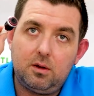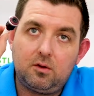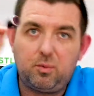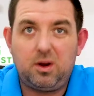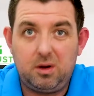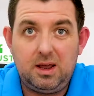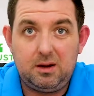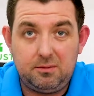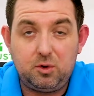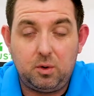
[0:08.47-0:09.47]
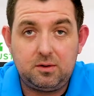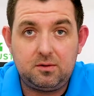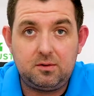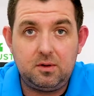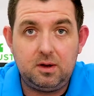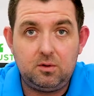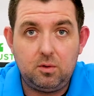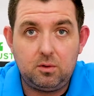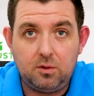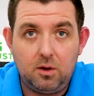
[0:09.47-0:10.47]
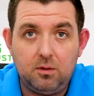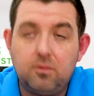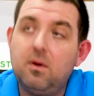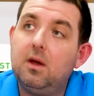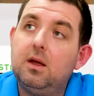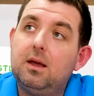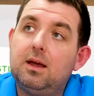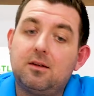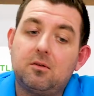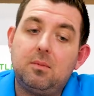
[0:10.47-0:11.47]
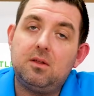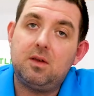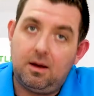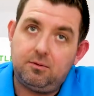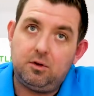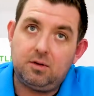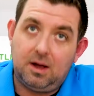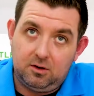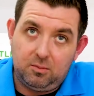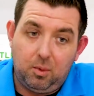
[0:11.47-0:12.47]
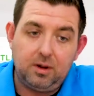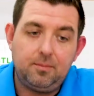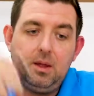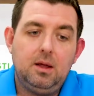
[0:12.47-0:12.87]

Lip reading: sprinkler head of choice in your turf, it doesn't mean that you have to use a Hunter body.